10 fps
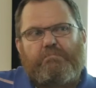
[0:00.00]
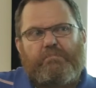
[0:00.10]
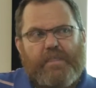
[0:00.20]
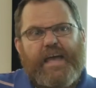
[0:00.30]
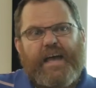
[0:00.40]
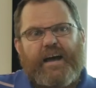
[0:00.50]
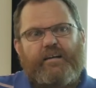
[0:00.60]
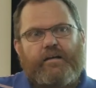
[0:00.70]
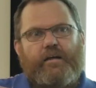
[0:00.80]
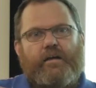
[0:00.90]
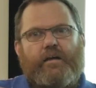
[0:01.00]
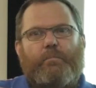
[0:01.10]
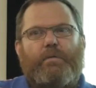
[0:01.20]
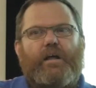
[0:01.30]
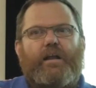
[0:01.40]
there,
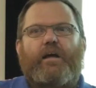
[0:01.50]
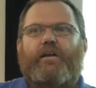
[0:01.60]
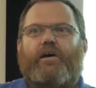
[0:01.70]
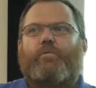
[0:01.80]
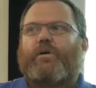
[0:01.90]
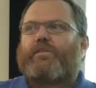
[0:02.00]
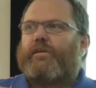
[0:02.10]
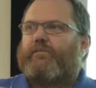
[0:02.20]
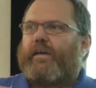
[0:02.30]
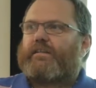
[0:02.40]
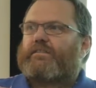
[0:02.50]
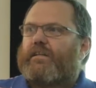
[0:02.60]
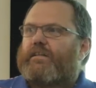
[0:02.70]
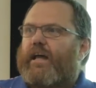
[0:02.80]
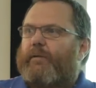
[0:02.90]
but I don't know what the
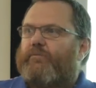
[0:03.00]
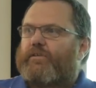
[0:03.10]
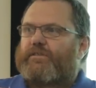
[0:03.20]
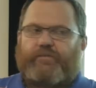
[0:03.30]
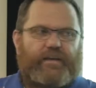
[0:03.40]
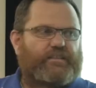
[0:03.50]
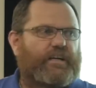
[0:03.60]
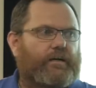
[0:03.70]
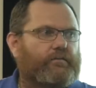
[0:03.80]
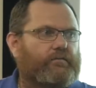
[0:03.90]
adverse effects are.